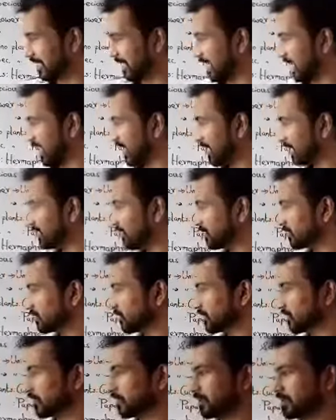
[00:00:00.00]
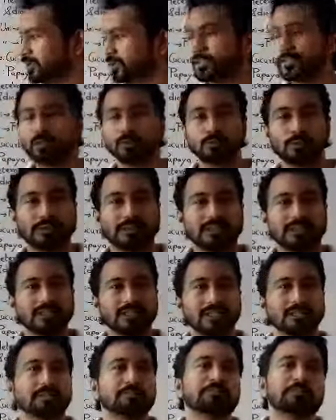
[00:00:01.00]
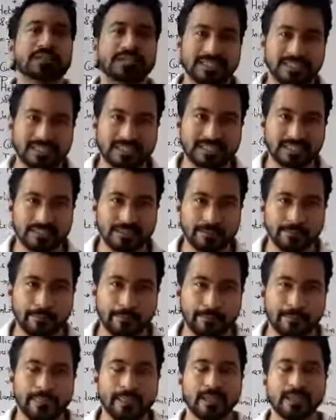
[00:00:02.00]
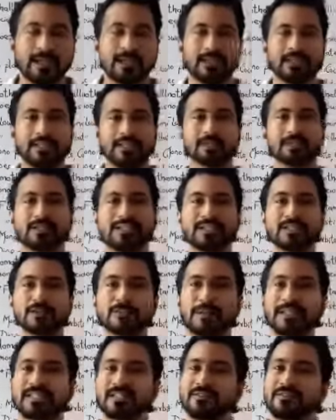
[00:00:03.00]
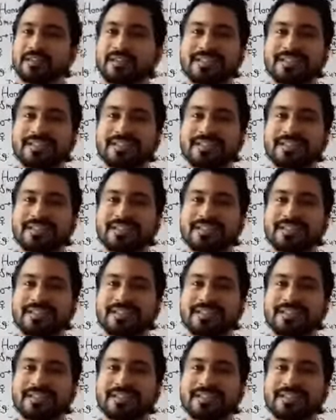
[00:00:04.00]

and the human beings. Now there are specific